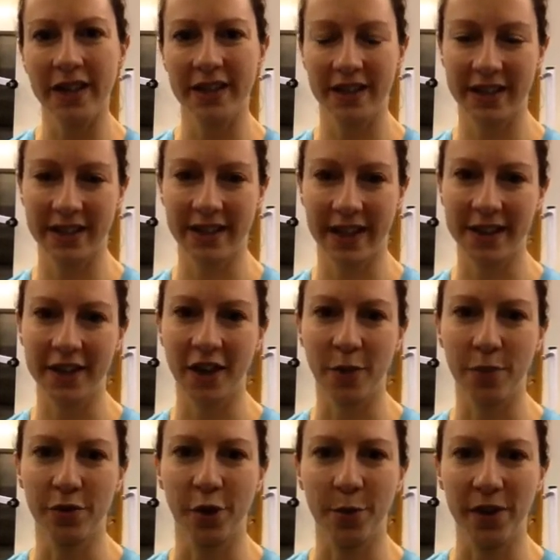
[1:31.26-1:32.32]
to set
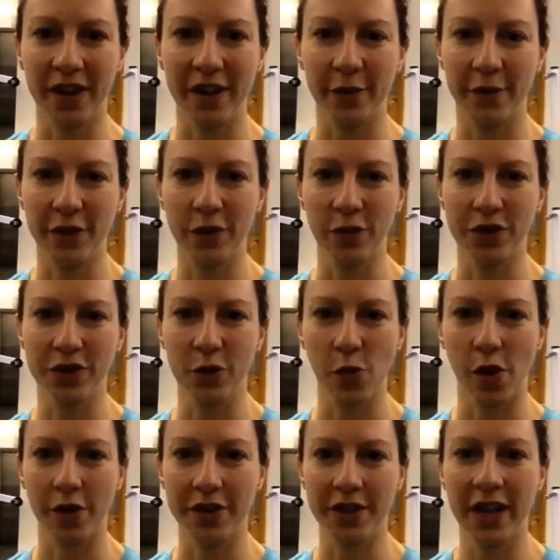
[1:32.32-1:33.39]
up properly for your
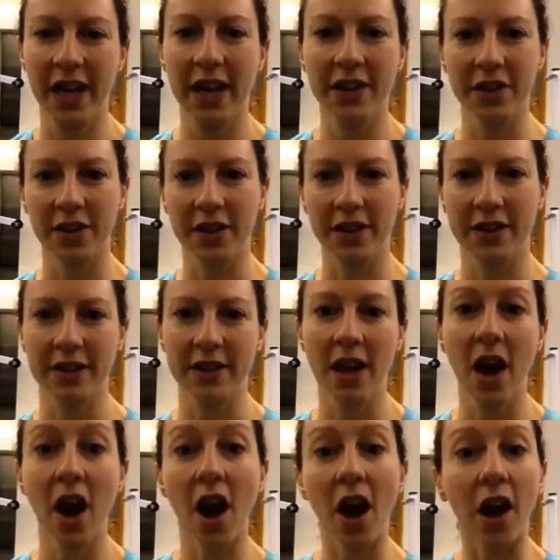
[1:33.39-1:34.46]
squat. So this is
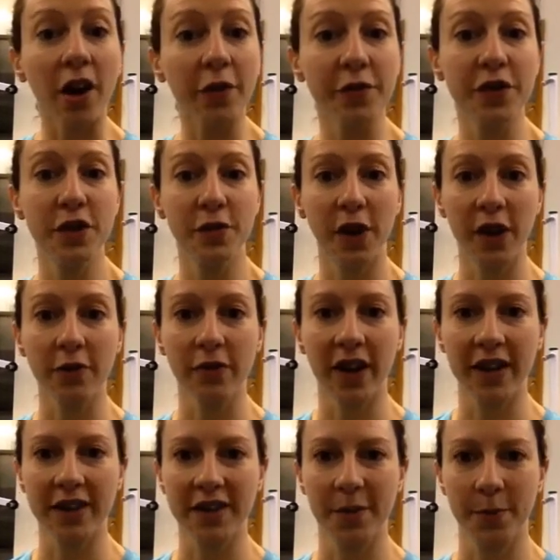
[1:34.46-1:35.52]
after you've
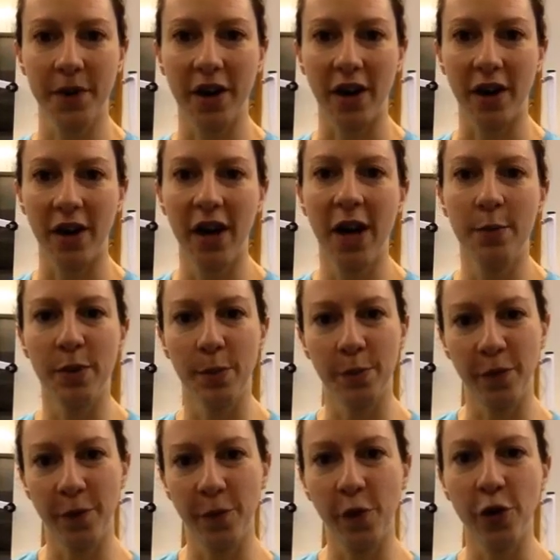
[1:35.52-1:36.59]
unracked the bar, but
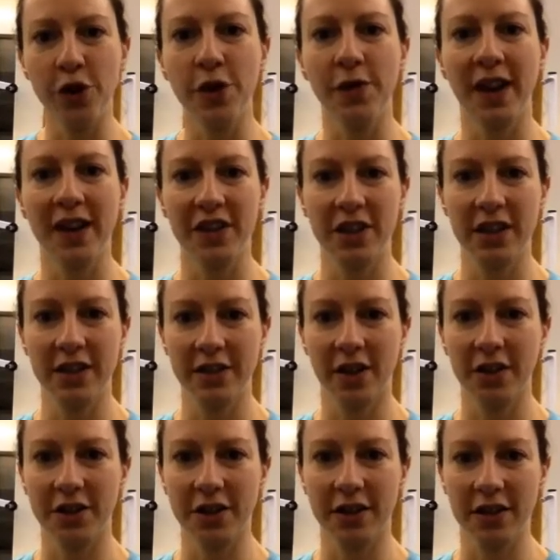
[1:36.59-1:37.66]
before you've actually
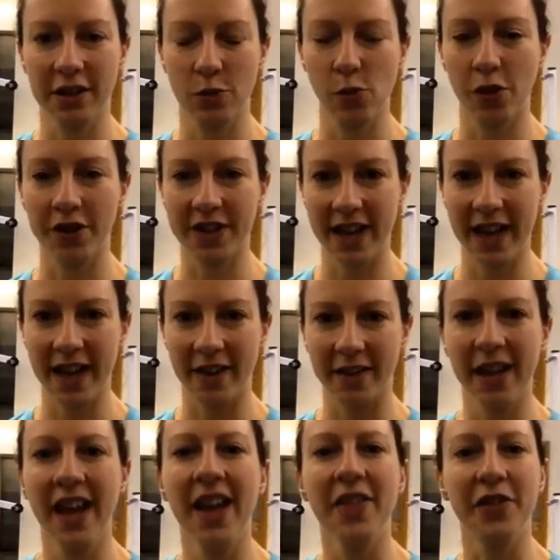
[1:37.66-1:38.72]
started to squat down.
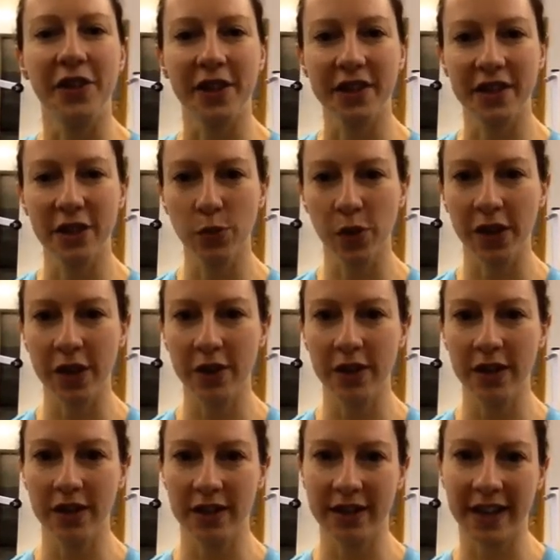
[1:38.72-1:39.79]
This is where you
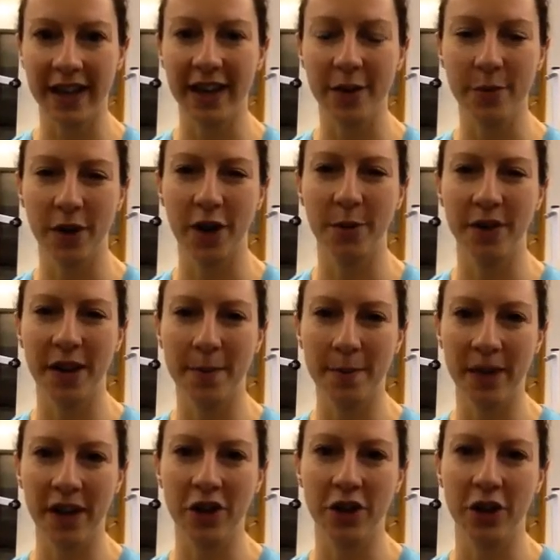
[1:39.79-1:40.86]
need to take a moment and
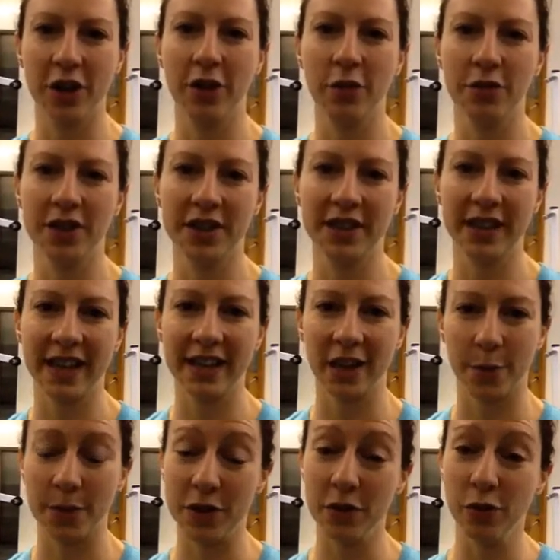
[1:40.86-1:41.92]
make sure that your
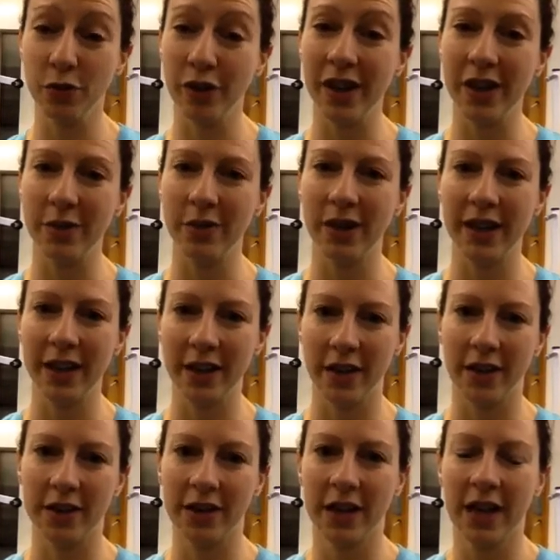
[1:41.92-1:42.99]
setup is really
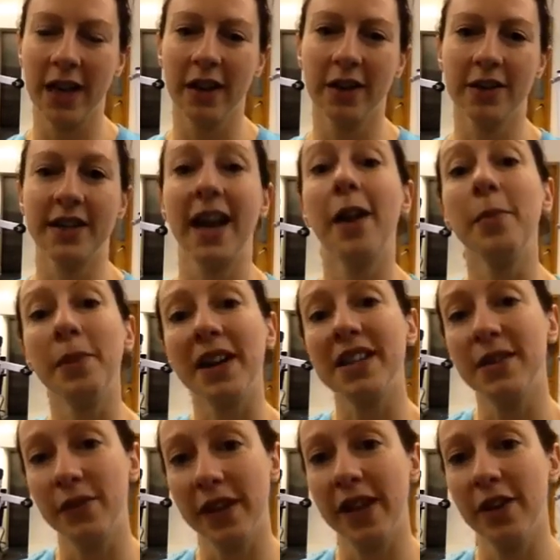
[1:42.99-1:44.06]
good, because that will
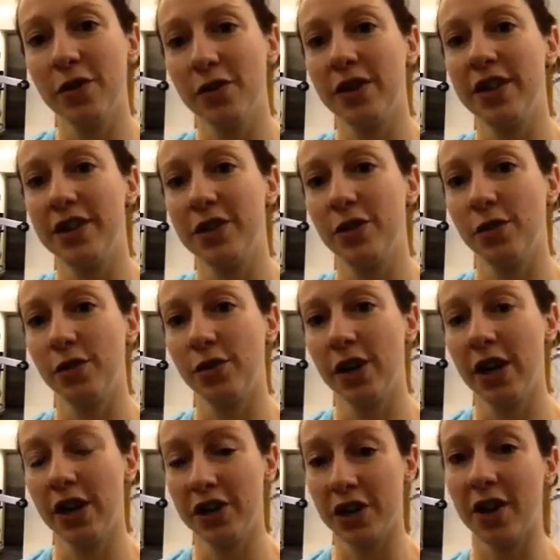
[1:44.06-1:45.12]
massively increase your
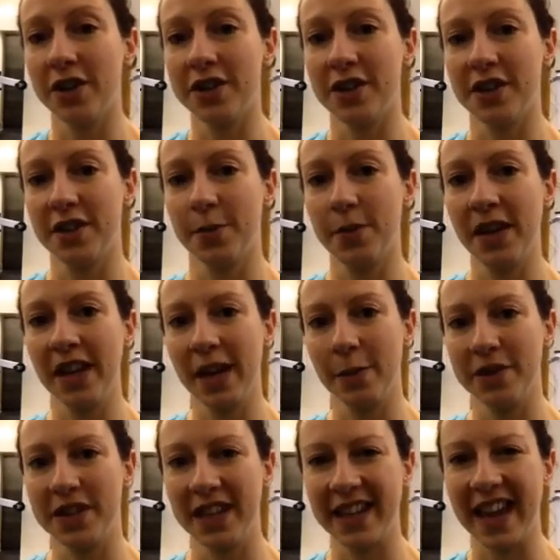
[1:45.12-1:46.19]
chances of being able
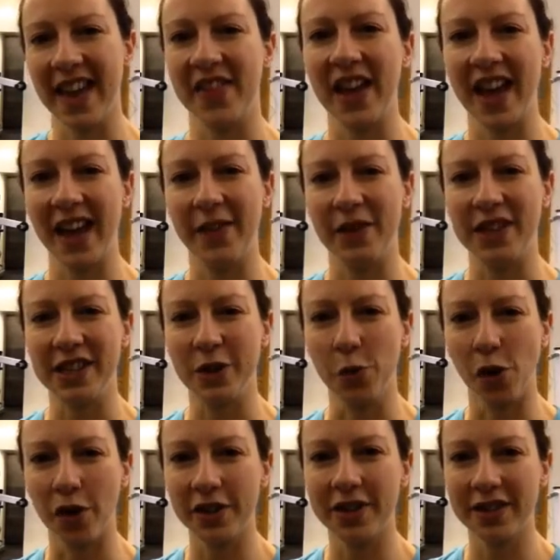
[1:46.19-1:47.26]
to get that heavy
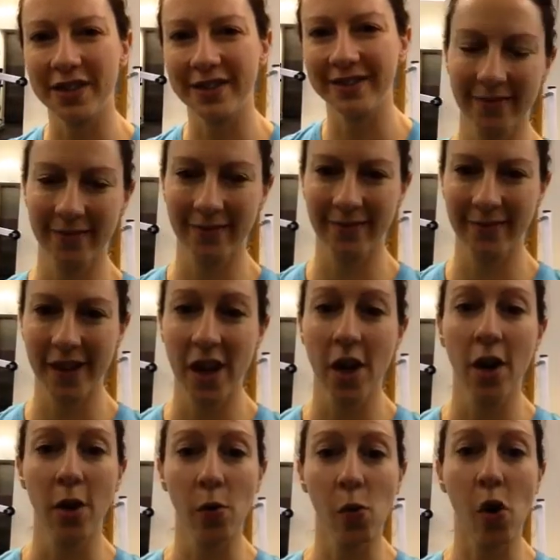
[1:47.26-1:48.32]
squat.
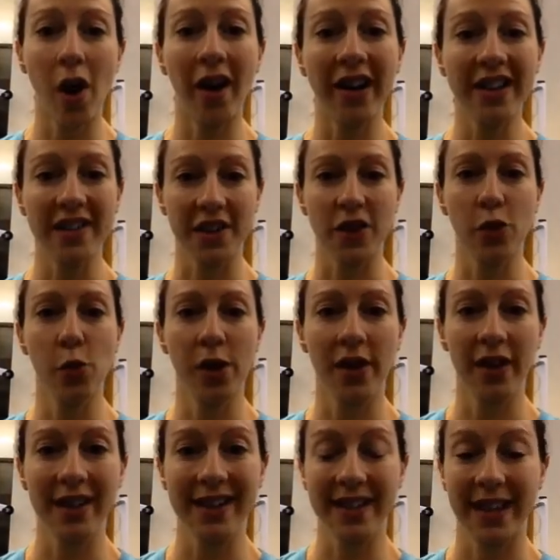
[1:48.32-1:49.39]
What I do when I
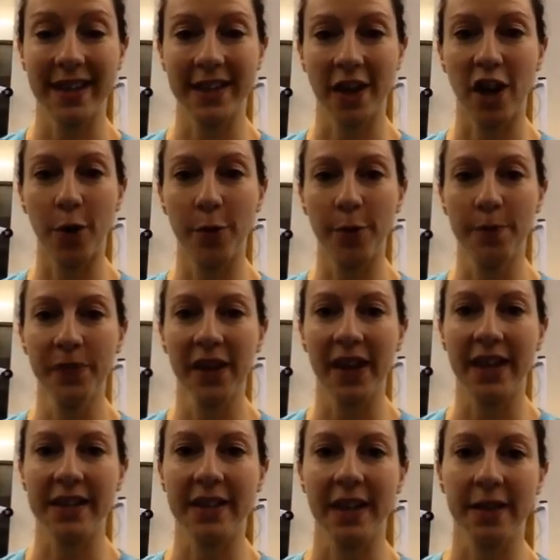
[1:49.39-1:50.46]
set up
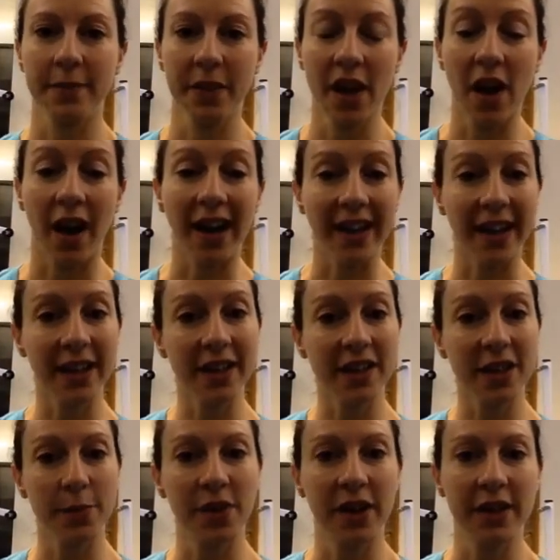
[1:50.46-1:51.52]
is that I get
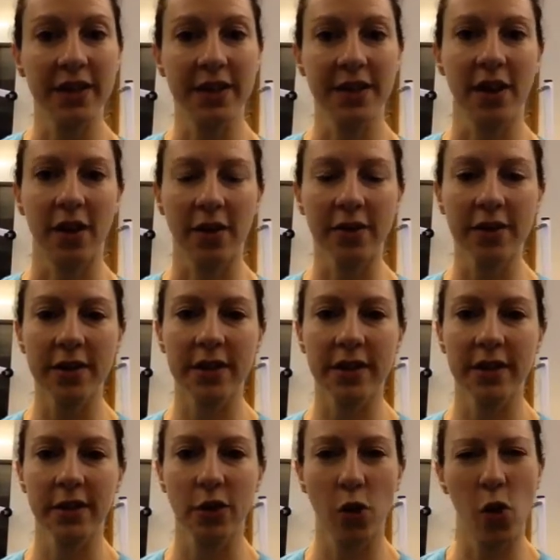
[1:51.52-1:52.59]
into my stance
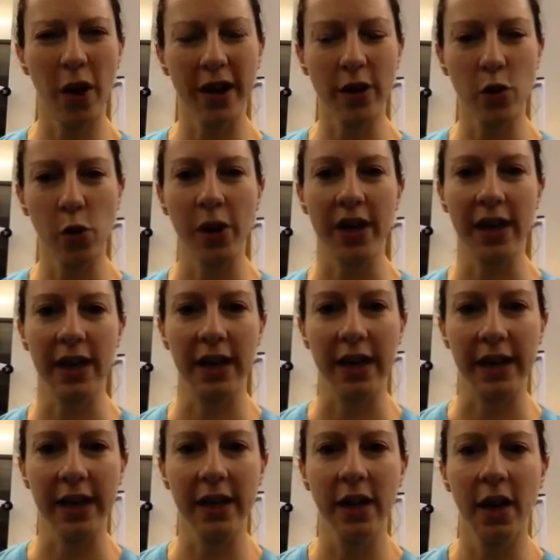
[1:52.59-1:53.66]
quite
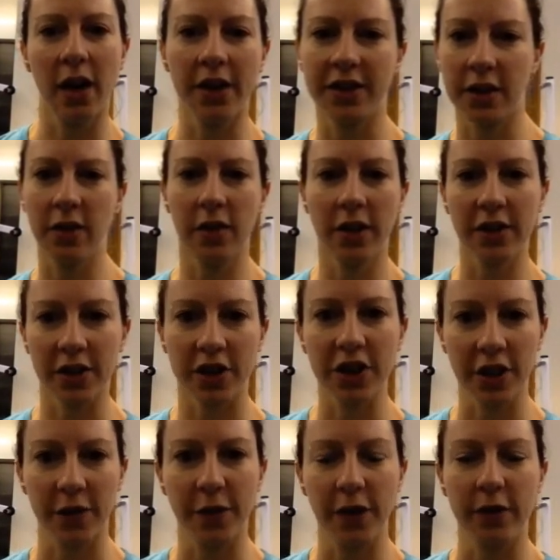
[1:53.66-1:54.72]
quickly. I don't like to
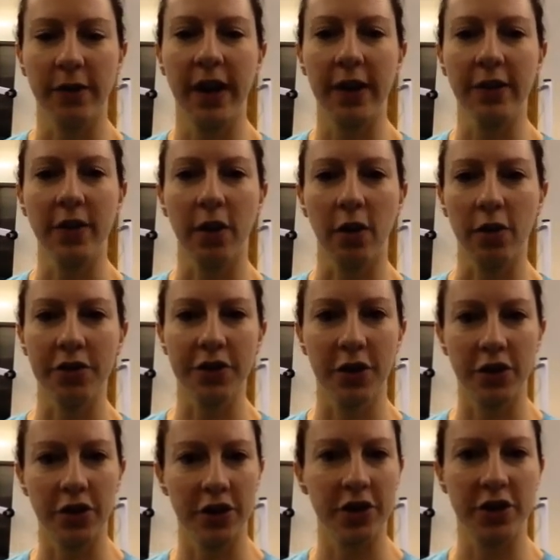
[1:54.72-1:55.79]
shuffle around a lot, so
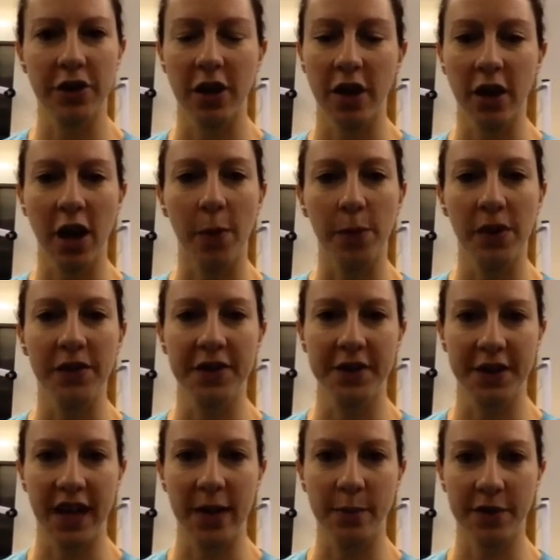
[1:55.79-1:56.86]
just a couple of
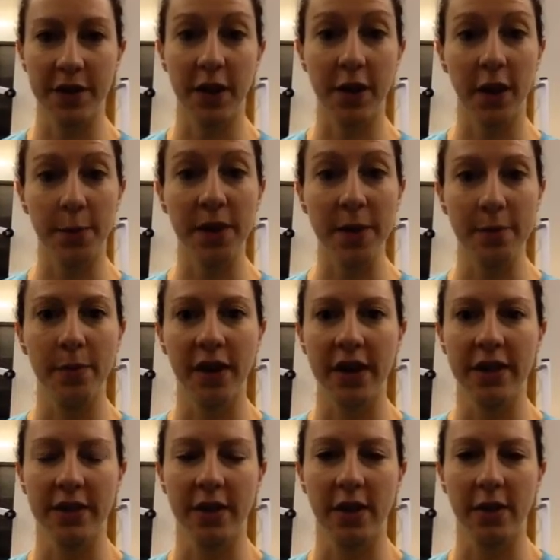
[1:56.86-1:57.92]
steps and I'm in my
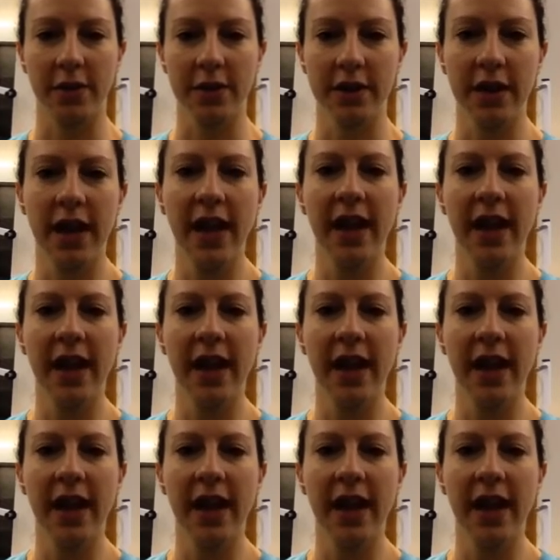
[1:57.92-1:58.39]
stance.